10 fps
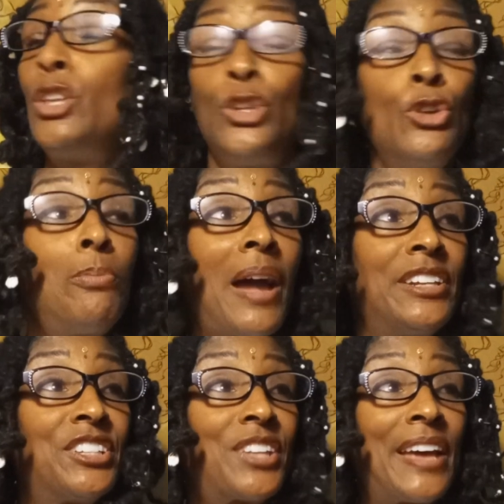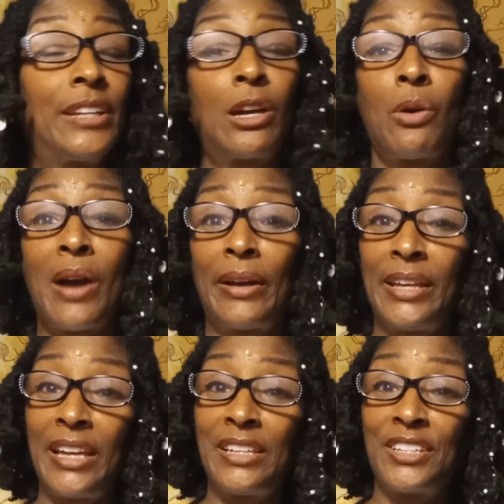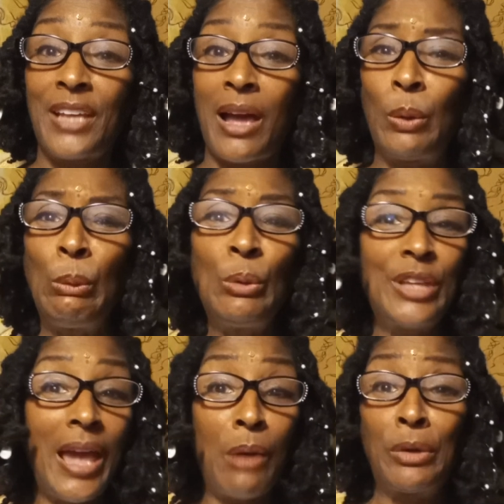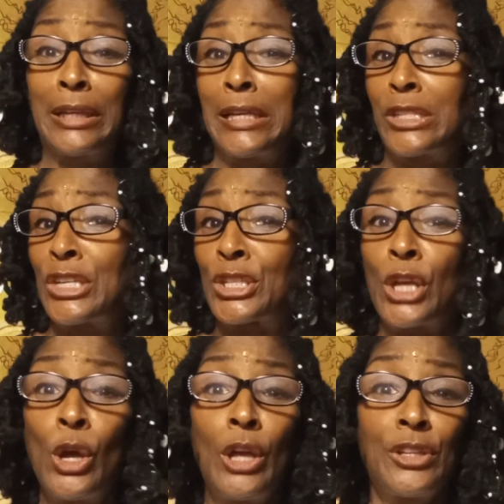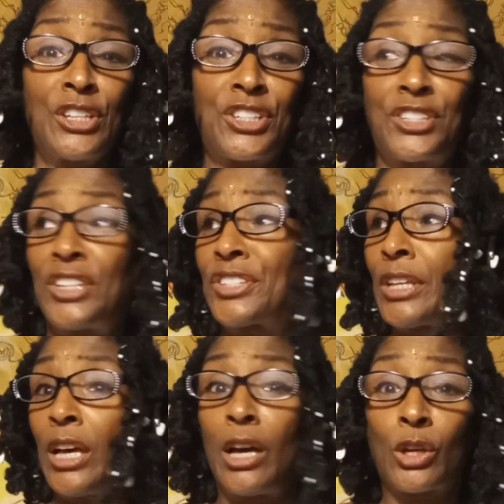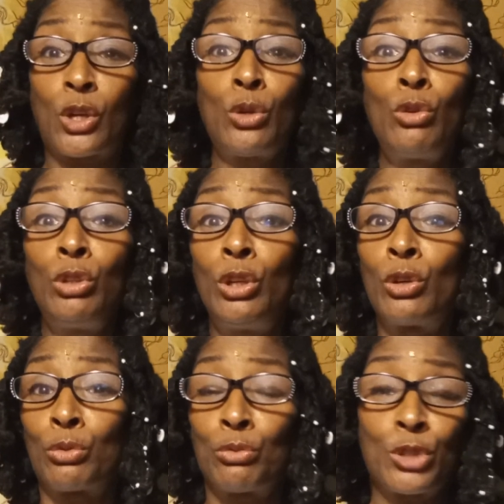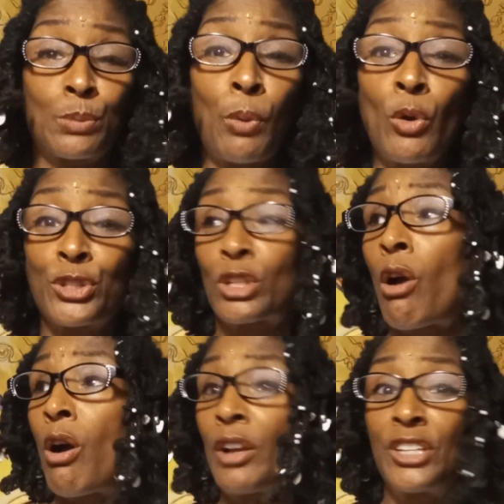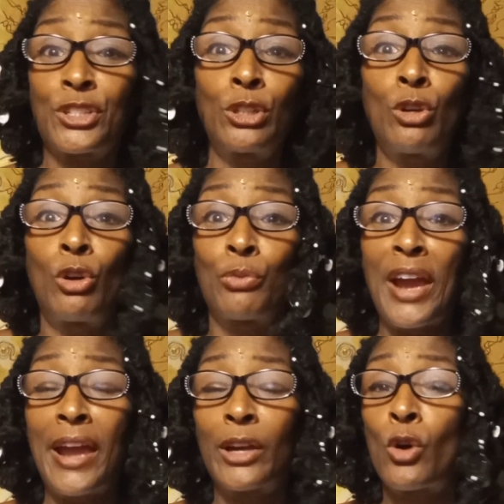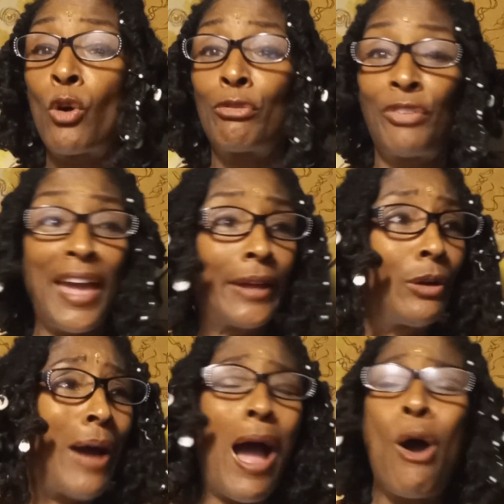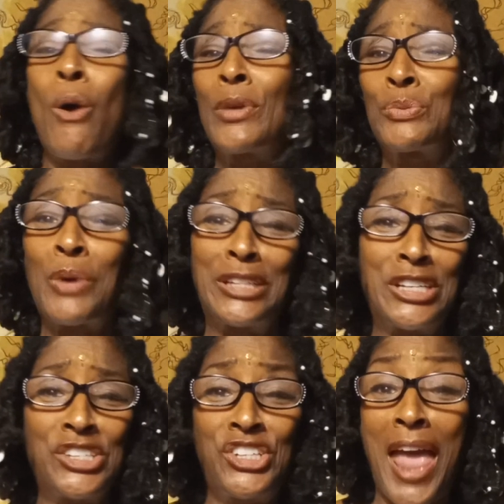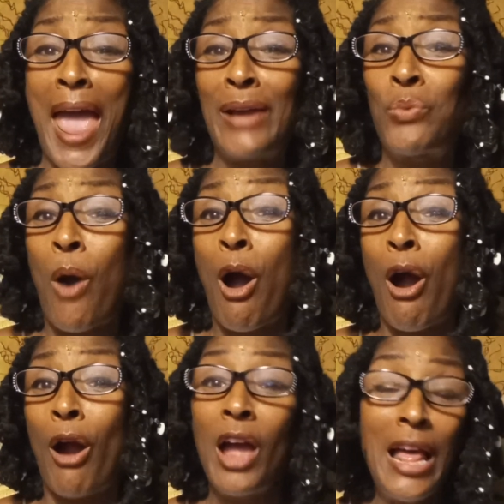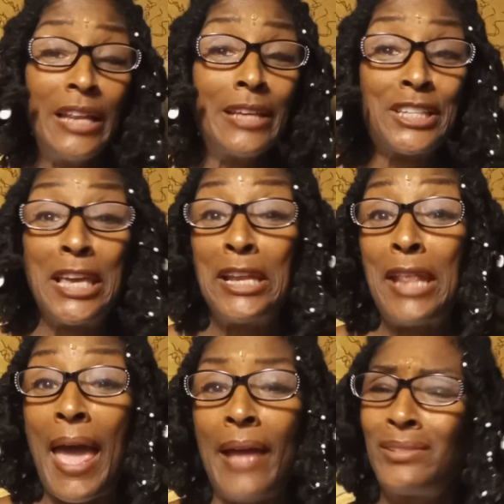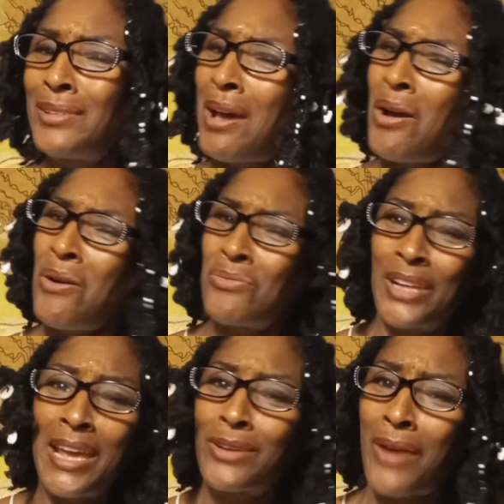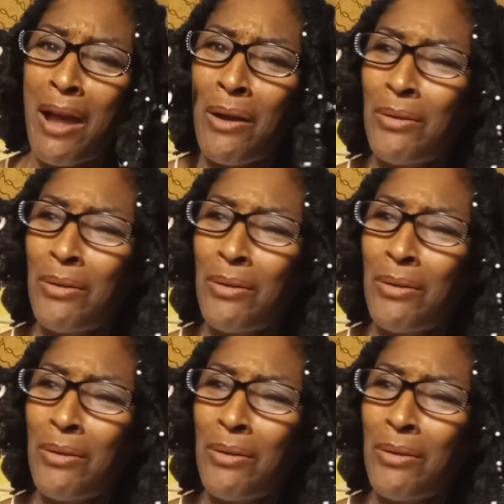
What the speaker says: you might decide to go out here and decide, oh yeah, I want to get this cool little sports car, this little red Corvette. Oh, I always wanted a Jaguar. Let's get that. No, Negro,